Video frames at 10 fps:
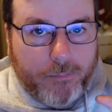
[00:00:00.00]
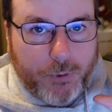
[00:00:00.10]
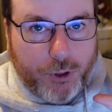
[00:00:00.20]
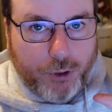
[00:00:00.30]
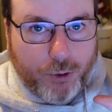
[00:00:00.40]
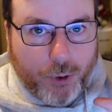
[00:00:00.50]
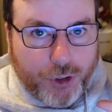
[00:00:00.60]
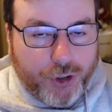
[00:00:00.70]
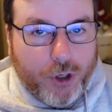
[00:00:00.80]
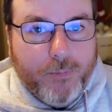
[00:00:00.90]
you
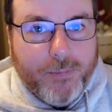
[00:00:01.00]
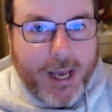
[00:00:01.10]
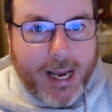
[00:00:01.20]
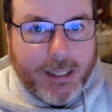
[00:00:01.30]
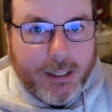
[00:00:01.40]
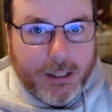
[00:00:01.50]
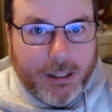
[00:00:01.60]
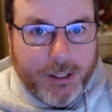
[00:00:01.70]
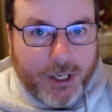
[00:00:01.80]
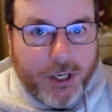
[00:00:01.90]
assume that
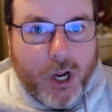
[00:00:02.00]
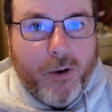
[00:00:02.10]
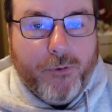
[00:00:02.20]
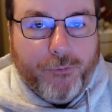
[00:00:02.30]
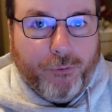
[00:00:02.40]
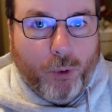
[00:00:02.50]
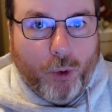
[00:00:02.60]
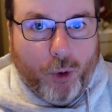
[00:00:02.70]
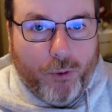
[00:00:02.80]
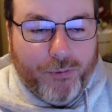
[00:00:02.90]
is enough
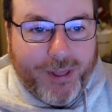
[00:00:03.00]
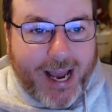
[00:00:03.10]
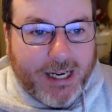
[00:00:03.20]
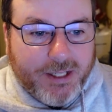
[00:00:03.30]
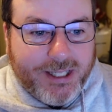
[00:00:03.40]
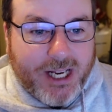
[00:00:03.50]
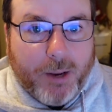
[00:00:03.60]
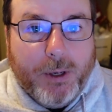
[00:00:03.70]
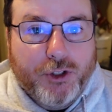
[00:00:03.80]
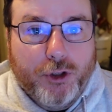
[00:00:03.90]
for that
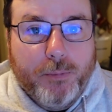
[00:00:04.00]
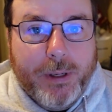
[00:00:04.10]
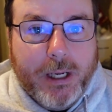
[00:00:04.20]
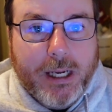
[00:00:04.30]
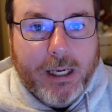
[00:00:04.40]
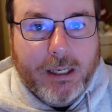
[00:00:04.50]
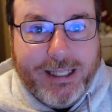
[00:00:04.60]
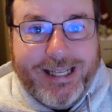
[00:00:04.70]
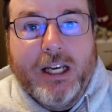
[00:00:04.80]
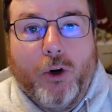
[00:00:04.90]
segment to be
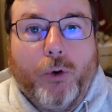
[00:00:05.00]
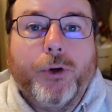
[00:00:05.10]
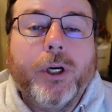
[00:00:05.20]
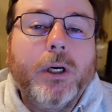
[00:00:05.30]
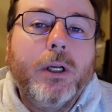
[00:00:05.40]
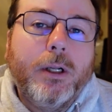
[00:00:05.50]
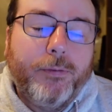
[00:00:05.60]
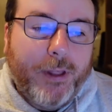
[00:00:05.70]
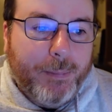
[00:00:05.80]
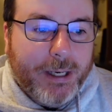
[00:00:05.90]
killed.
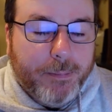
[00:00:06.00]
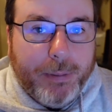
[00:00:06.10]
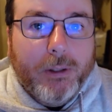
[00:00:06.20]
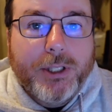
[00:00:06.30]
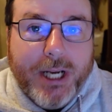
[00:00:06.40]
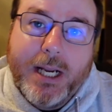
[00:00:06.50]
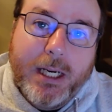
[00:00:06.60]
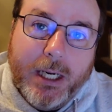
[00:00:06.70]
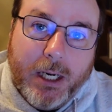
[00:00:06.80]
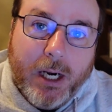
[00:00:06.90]
They've been
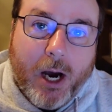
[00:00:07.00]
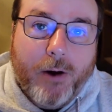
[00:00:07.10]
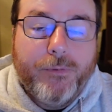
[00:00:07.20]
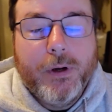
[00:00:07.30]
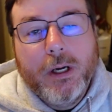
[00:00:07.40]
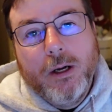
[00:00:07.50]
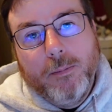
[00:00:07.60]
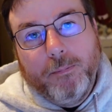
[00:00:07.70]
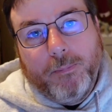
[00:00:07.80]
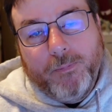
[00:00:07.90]
debilitated enough
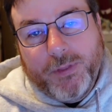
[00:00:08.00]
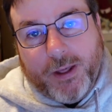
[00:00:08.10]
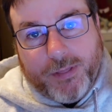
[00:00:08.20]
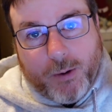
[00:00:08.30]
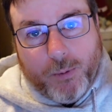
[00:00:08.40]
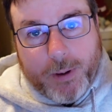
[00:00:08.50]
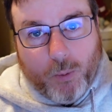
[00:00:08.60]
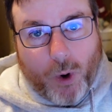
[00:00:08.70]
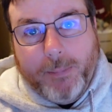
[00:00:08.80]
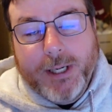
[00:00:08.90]
that they would be
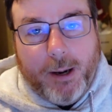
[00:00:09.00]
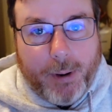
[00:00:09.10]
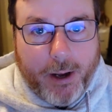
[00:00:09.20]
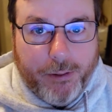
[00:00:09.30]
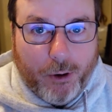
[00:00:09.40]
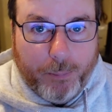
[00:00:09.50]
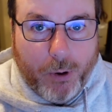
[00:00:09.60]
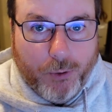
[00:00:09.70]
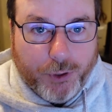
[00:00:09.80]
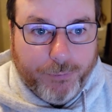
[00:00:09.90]
wiped out by their
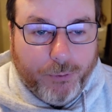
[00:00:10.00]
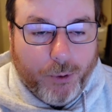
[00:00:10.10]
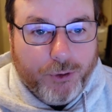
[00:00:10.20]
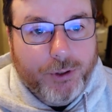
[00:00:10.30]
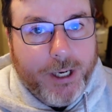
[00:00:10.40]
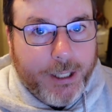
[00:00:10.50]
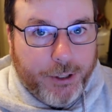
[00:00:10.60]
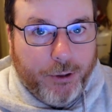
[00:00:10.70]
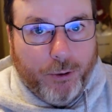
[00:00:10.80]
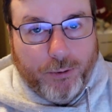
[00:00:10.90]
opposing force.
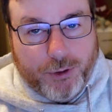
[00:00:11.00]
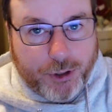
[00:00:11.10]
And you